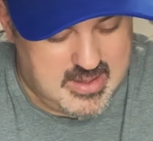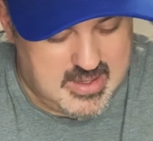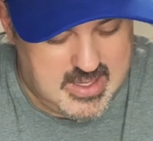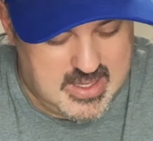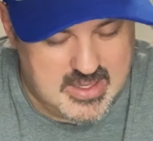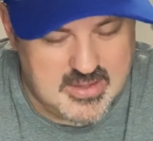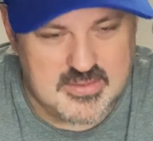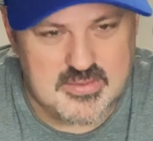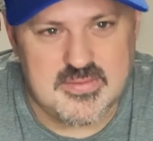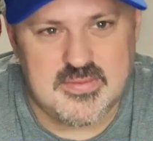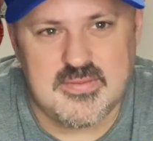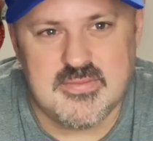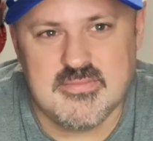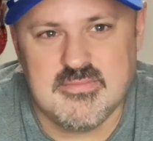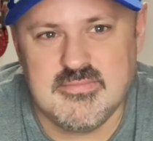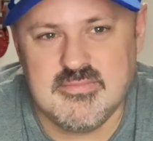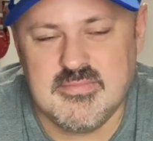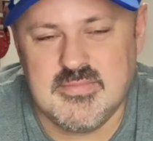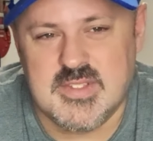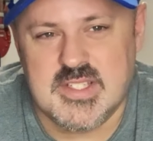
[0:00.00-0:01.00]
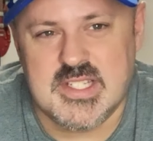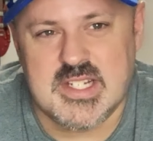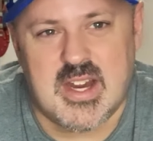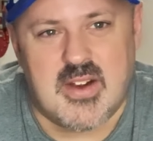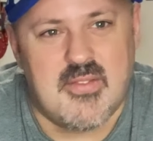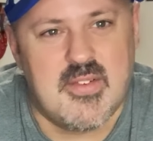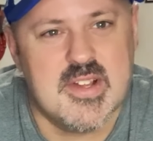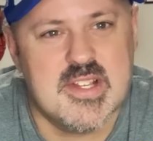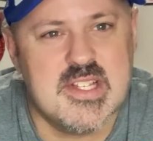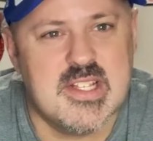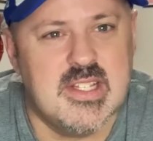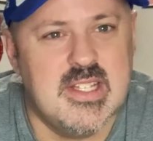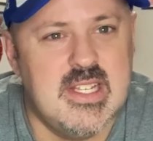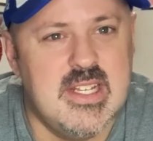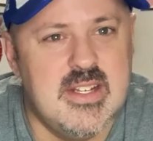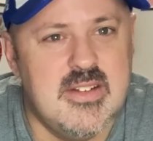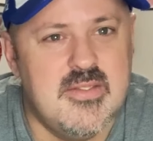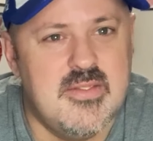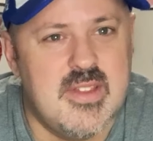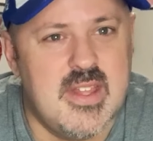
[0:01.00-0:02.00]
I've discovered a
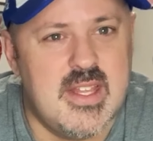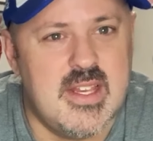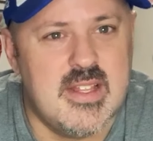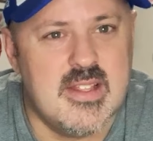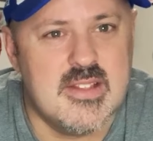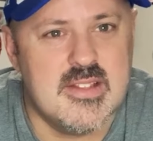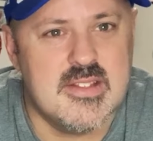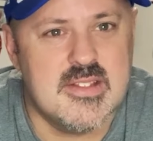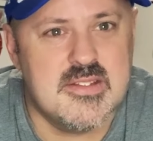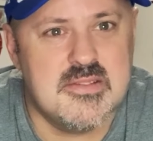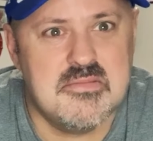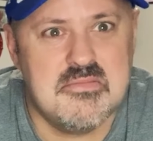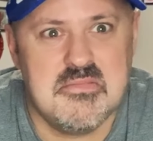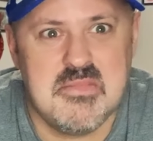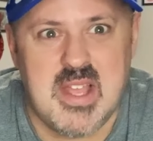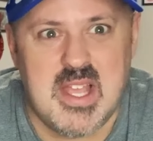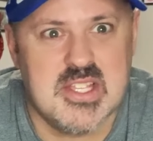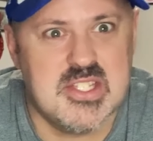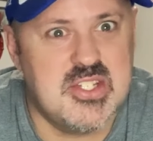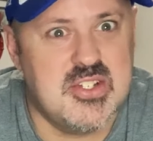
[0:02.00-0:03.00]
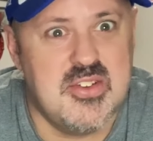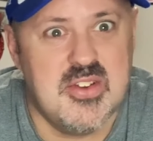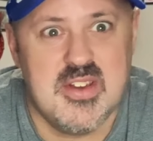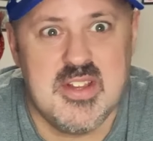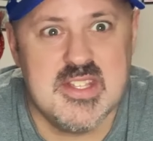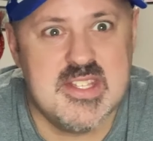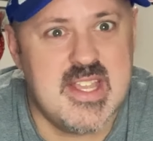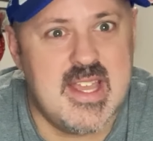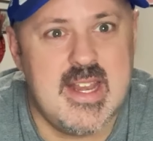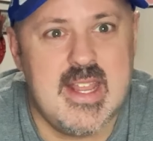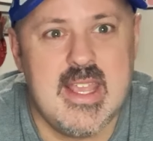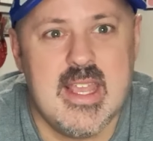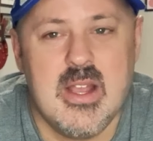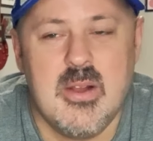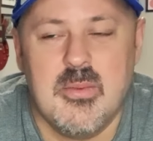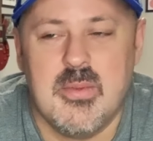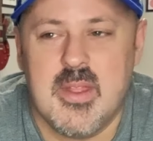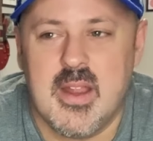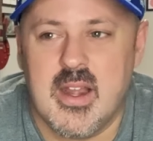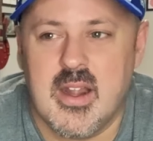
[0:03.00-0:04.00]
sleeve that is as good as any
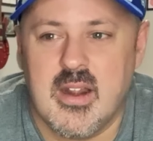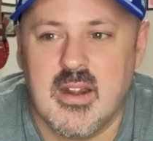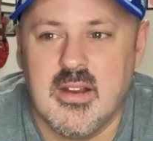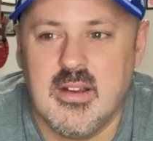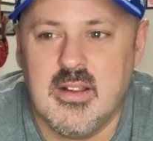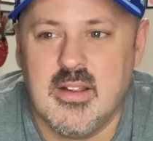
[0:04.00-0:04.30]
out there,